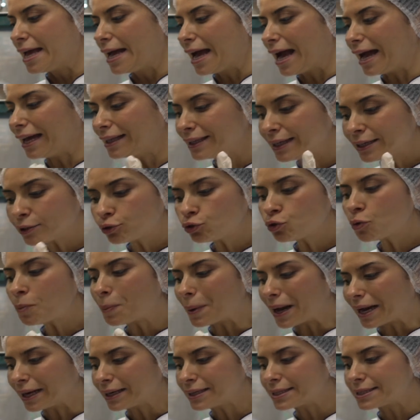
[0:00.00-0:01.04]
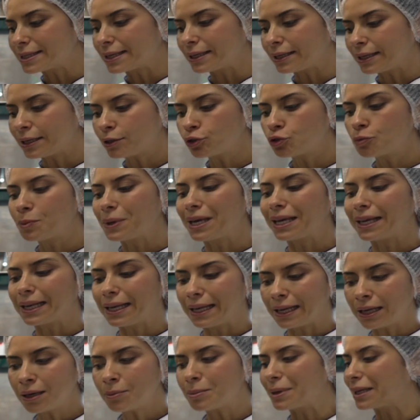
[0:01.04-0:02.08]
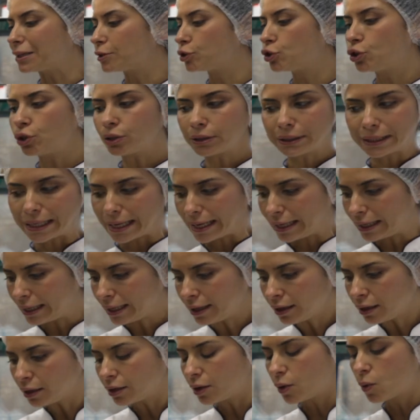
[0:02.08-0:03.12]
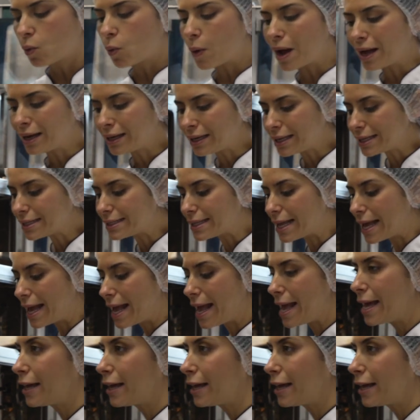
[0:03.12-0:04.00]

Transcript: Other two parts that need to be cleaned but not daily. One is the